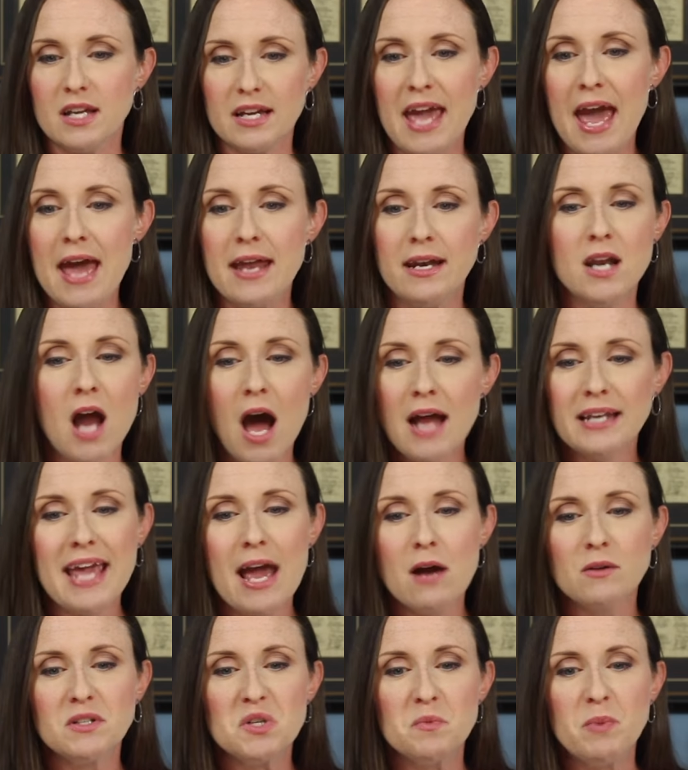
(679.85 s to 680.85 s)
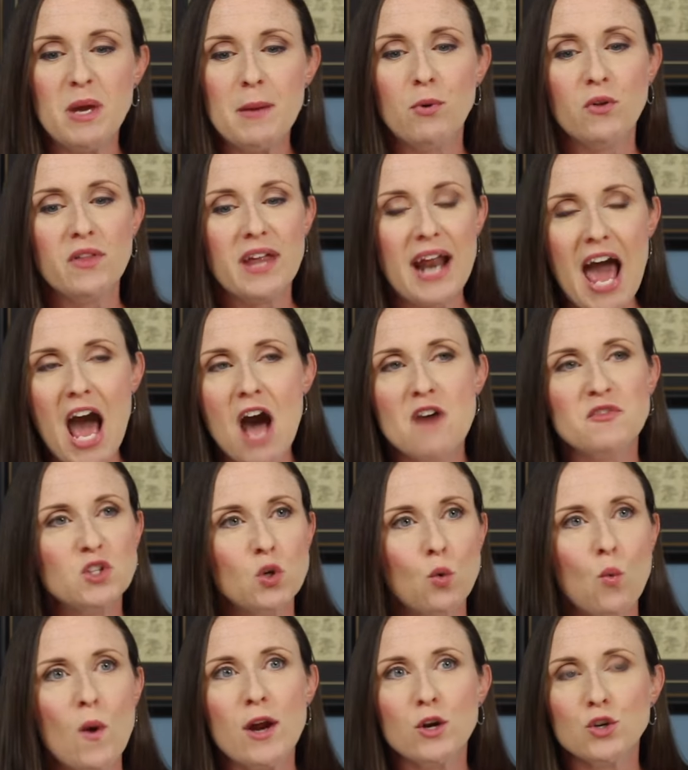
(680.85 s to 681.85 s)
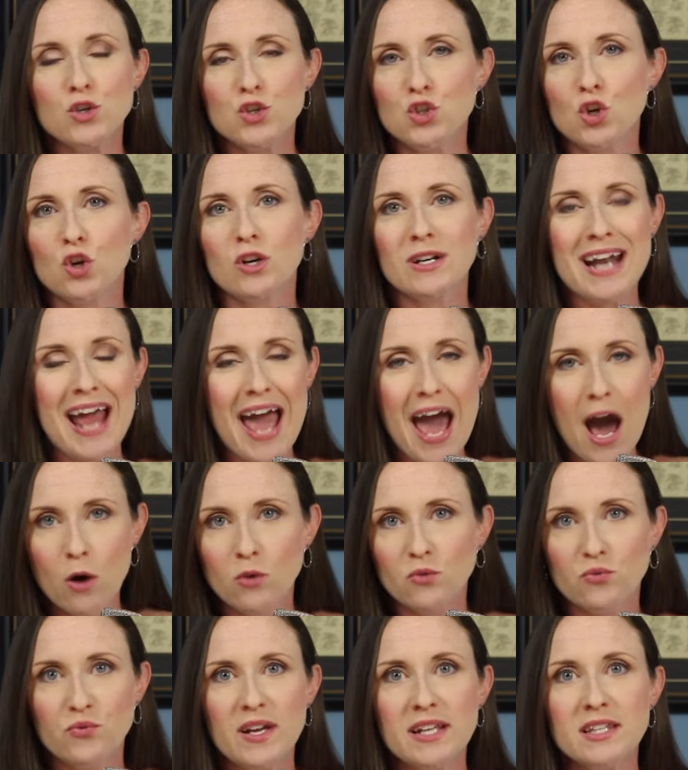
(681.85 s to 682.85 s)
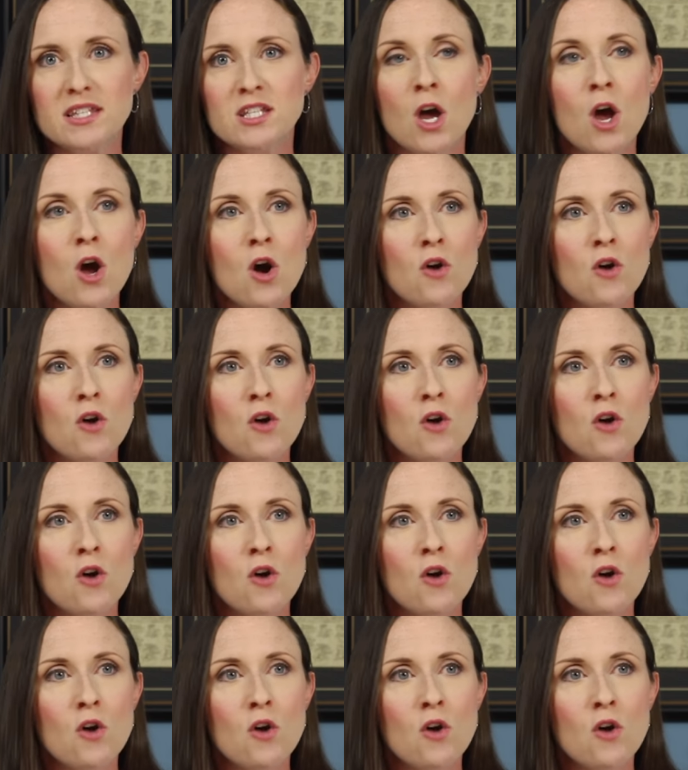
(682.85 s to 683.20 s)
Again, not counting people that have to wear certain outfits